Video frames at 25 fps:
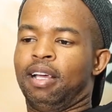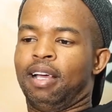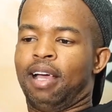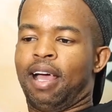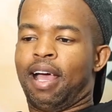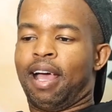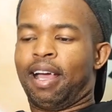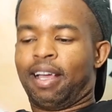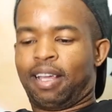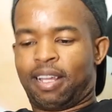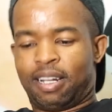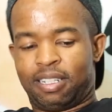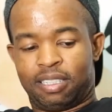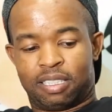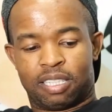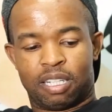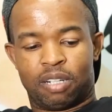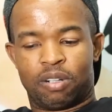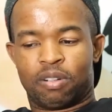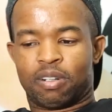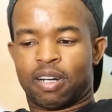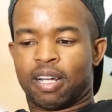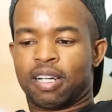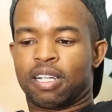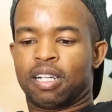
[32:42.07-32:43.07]
I can
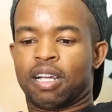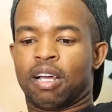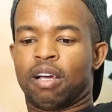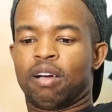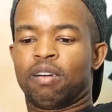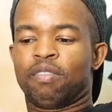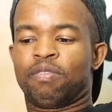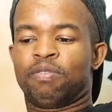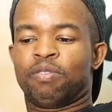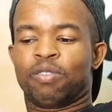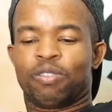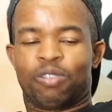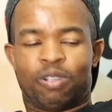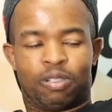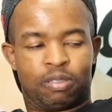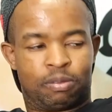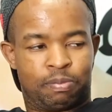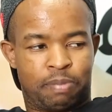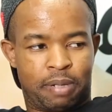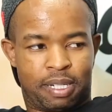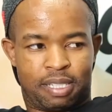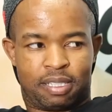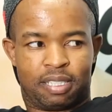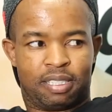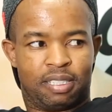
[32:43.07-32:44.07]
tell you right now, for those
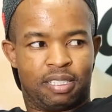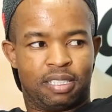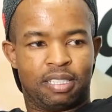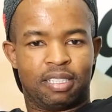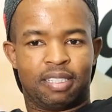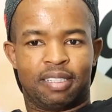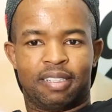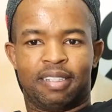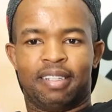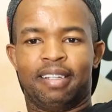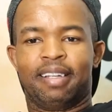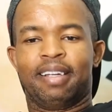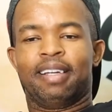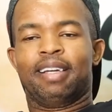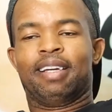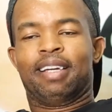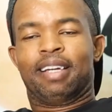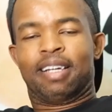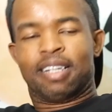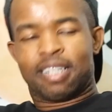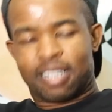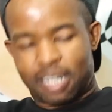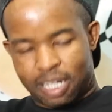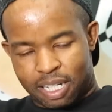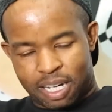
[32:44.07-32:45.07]
betting,
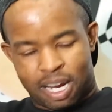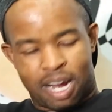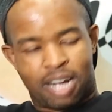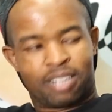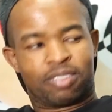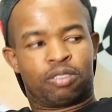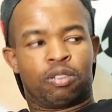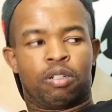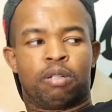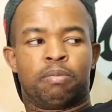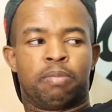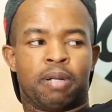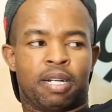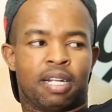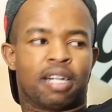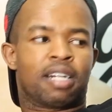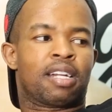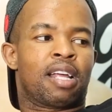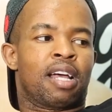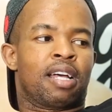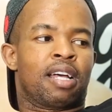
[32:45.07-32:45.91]
red card will be red